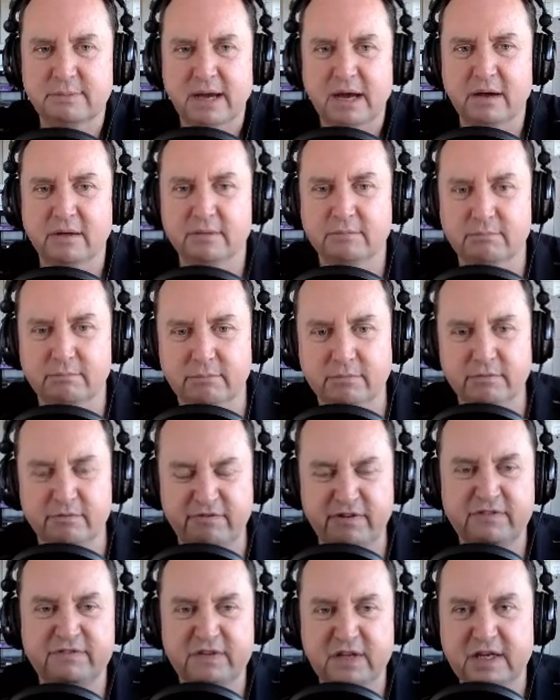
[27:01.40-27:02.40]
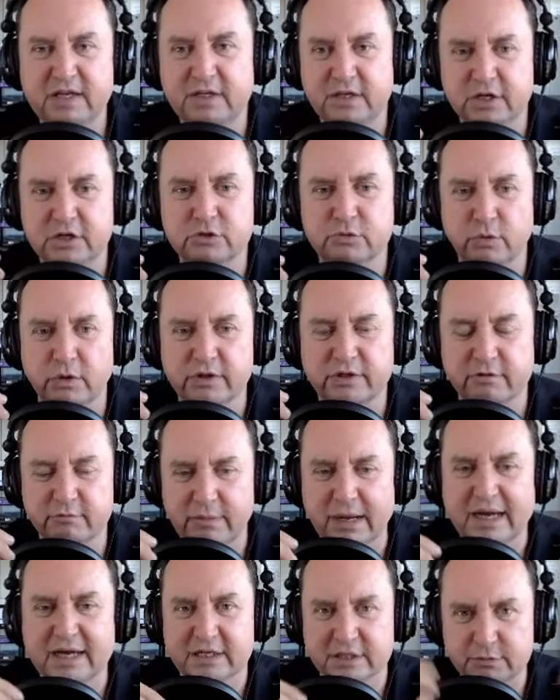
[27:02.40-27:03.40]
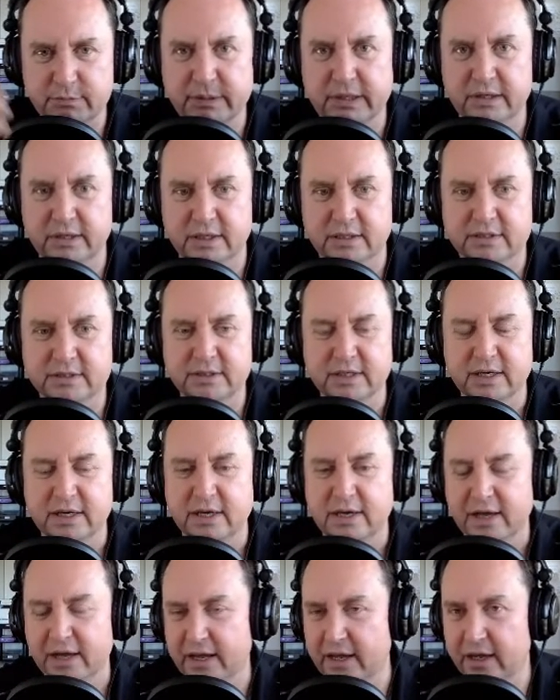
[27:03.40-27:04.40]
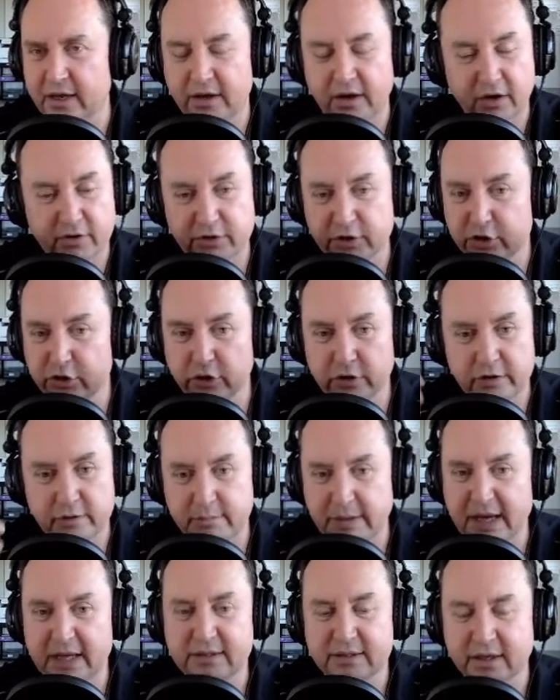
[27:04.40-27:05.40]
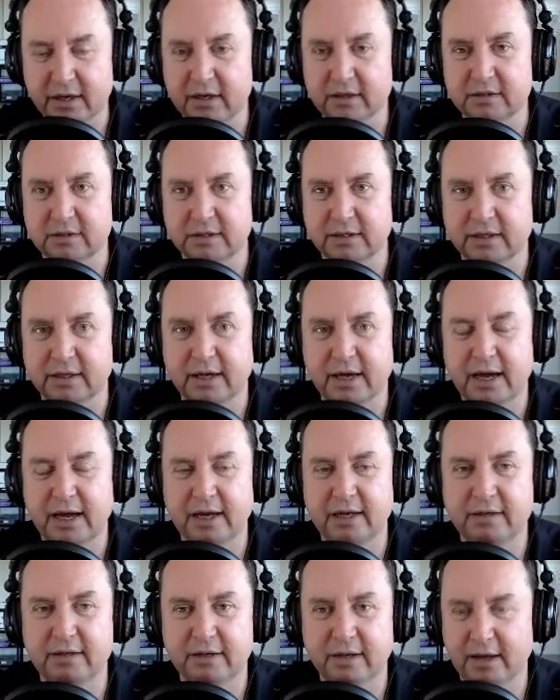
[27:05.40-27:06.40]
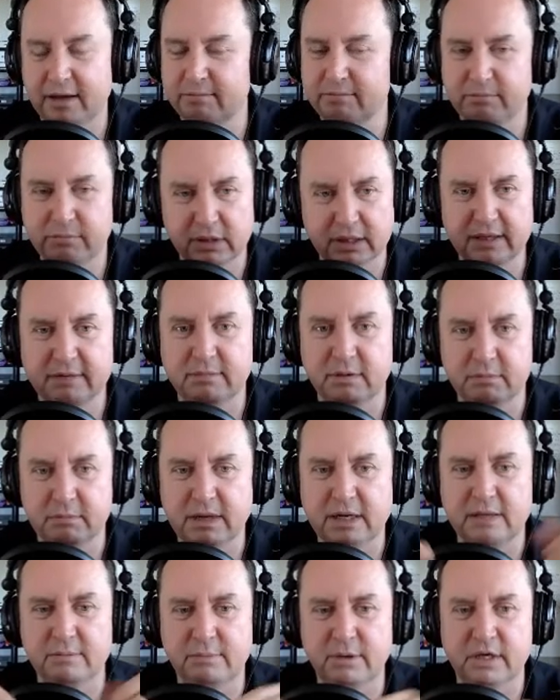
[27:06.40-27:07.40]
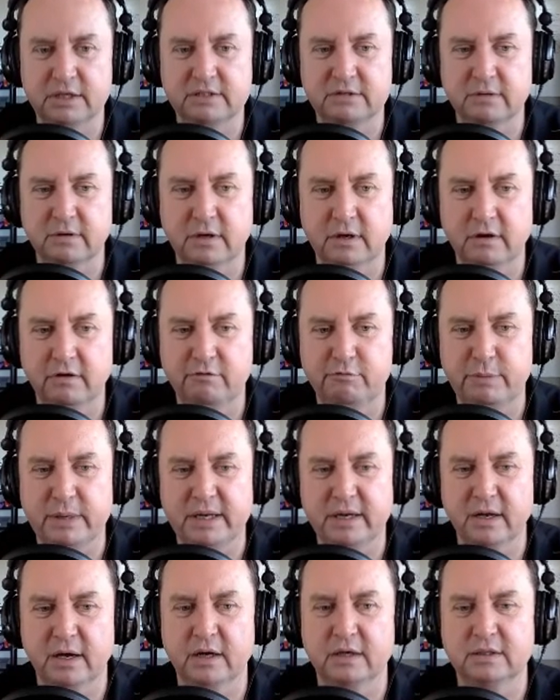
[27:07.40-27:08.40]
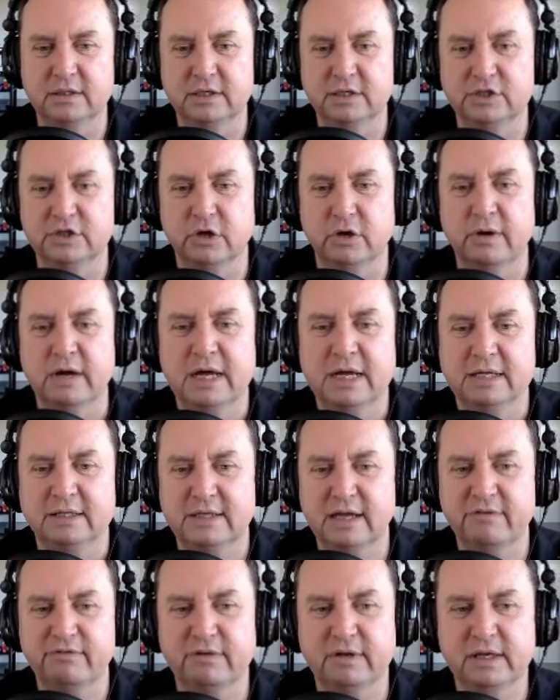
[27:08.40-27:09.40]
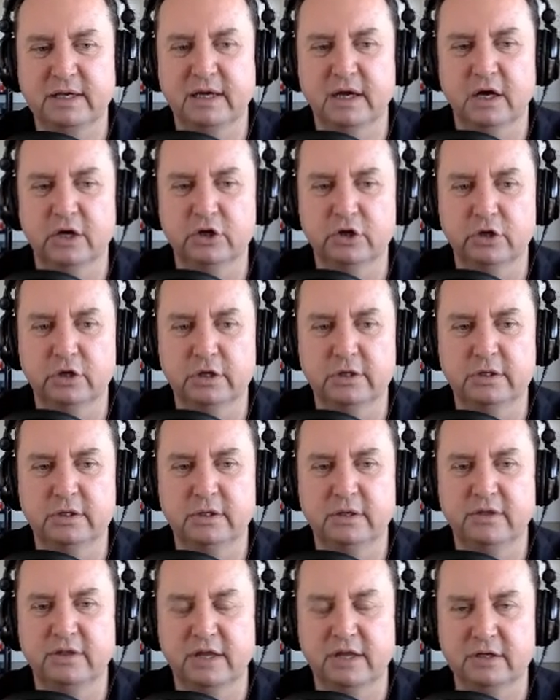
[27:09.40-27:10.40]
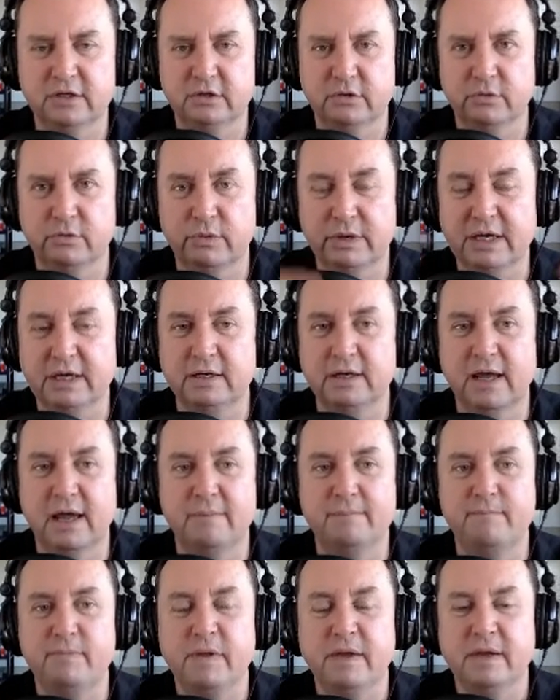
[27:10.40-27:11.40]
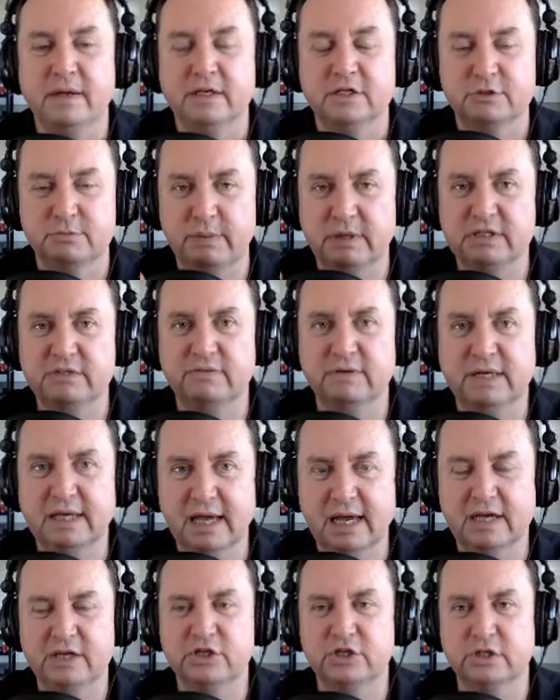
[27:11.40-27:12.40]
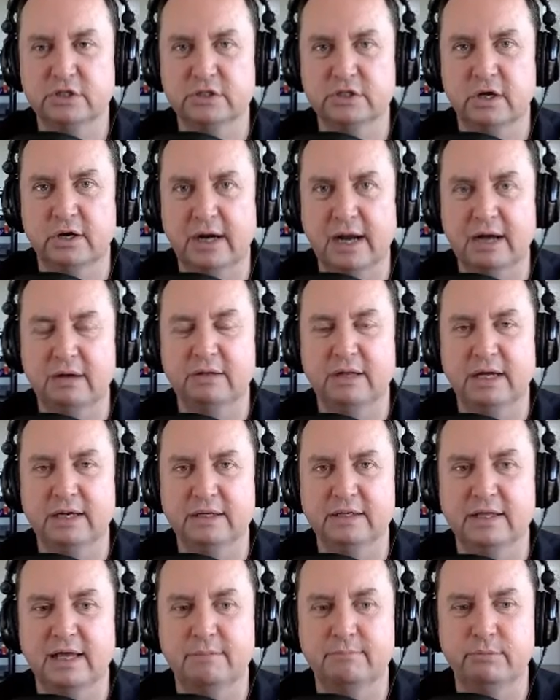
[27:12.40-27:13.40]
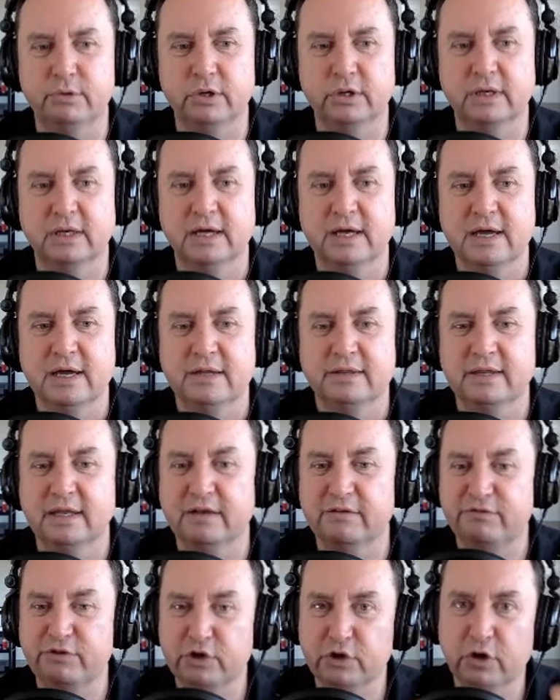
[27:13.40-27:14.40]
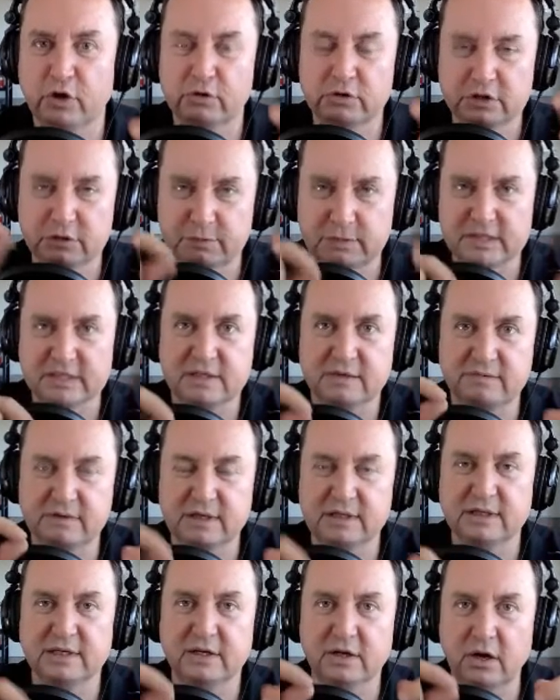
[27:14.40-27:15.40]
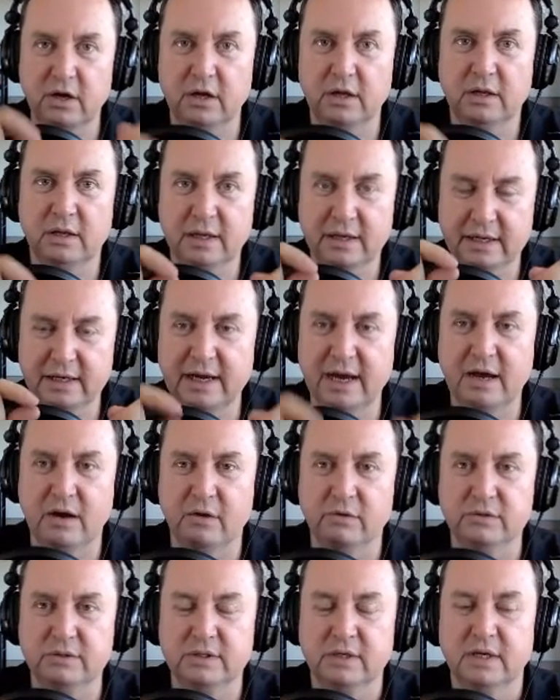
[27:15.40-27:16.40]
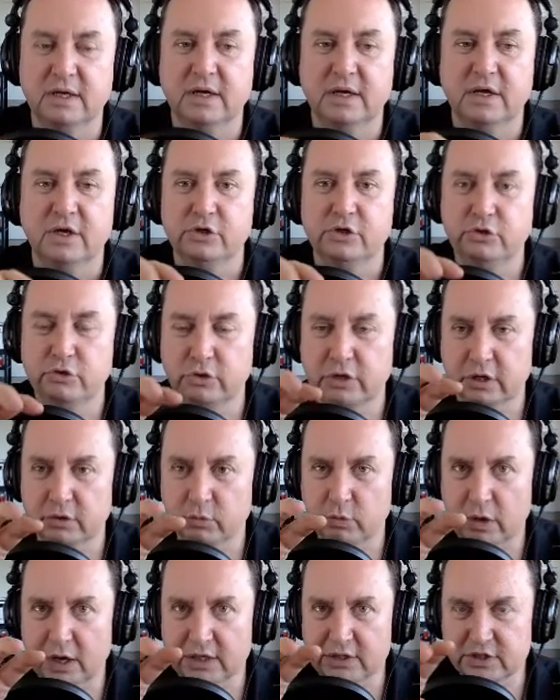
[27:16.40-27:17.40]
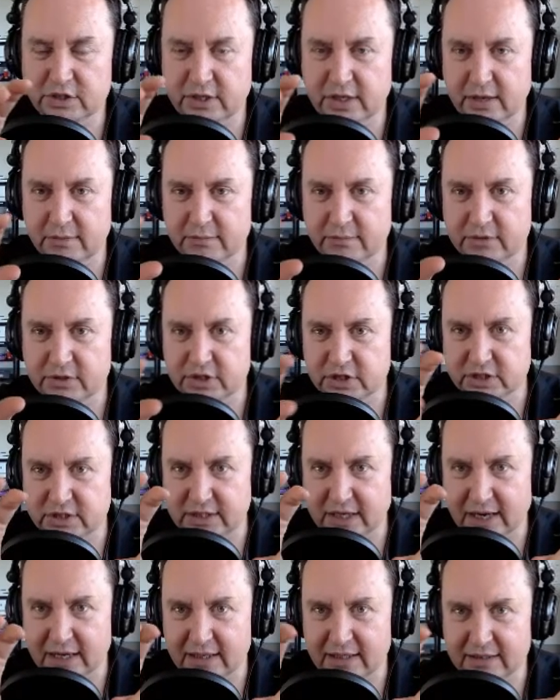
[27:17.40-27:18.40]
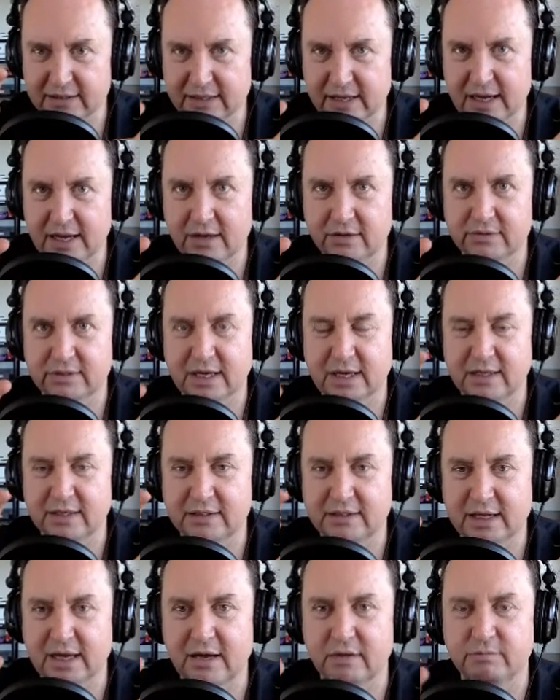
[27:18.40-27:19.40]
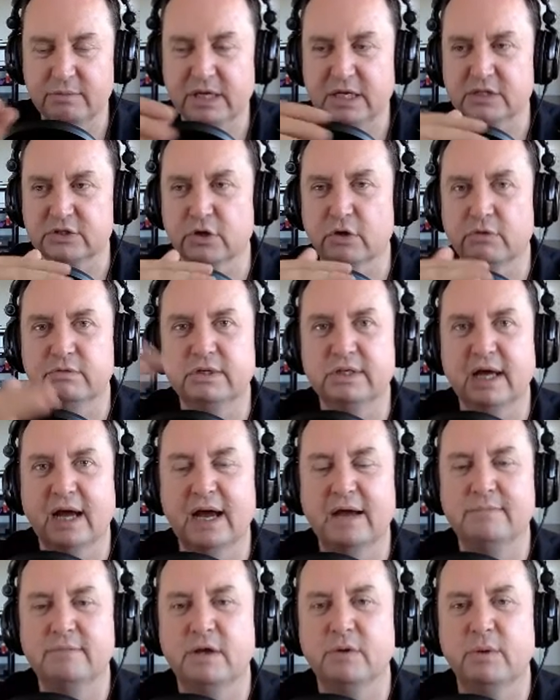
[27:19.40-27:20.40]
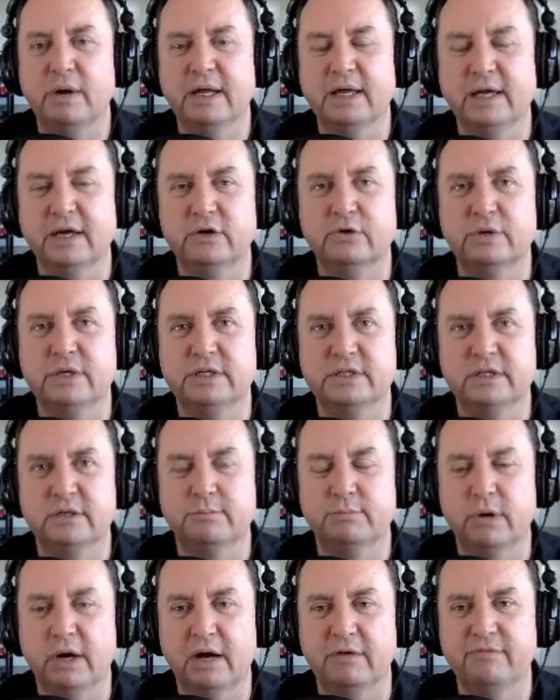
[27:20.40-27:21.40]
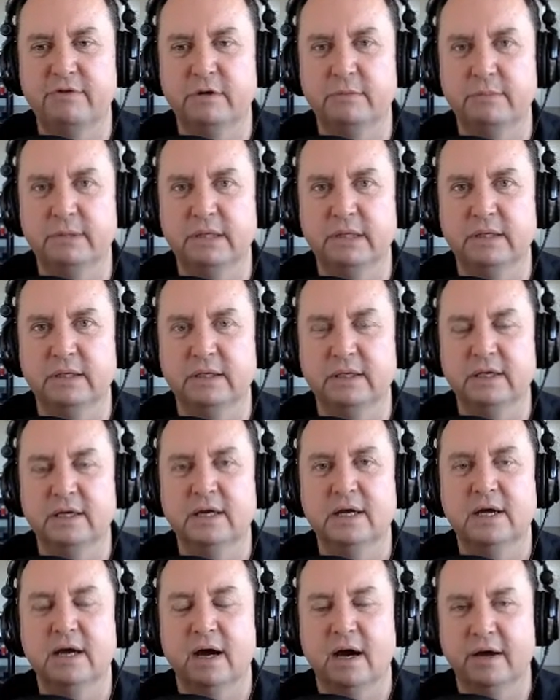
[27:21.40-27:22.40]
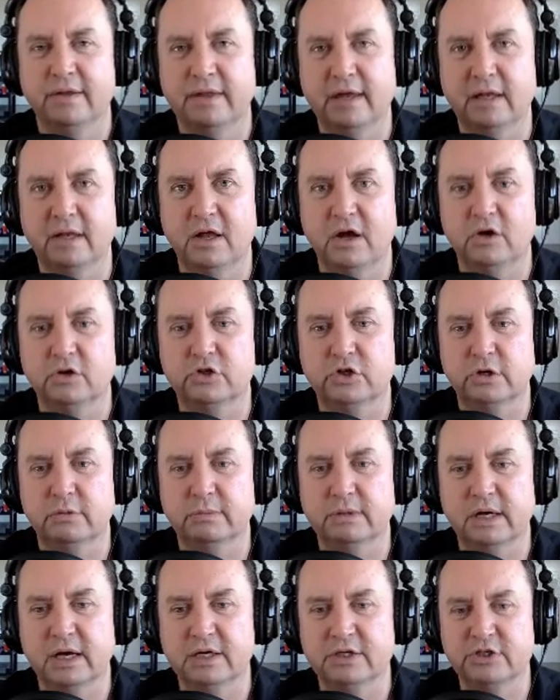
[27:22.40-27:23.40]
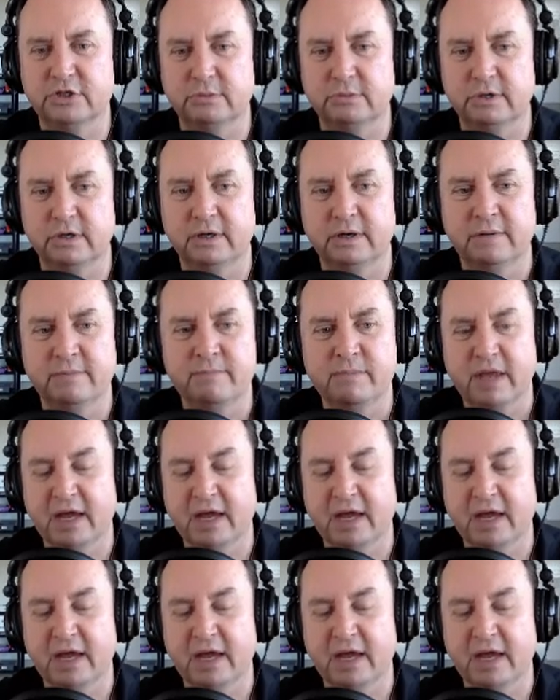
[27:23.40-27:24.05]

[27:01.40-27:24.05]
about 15 years worth of my experience and all the good, the bad, and the ugly. And and believe me, many parts of, have been ugly. So definitely a good thing to read. And specifications are outlined in that book that if you don't specifically call it out, you can watch them just dial it down, dial it down, because over time they want to increase their profitability on that long term customer.